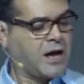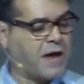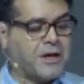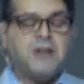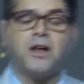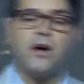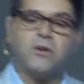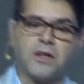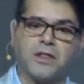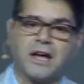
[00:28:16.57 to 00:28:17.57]
And they
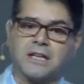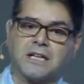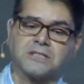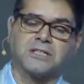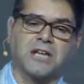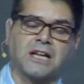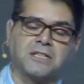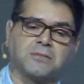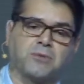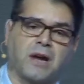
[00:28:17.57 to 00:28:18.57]
know that as a
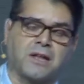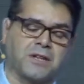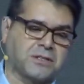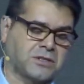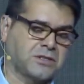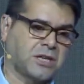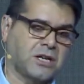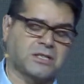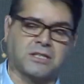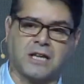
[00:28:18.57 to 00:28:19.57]
challenger brand that's
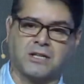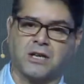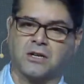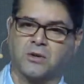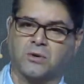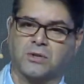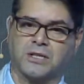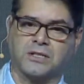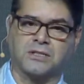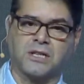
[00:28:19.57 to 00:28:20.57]
targeting that younger
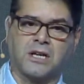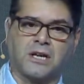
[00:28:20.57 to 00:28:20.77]
audience,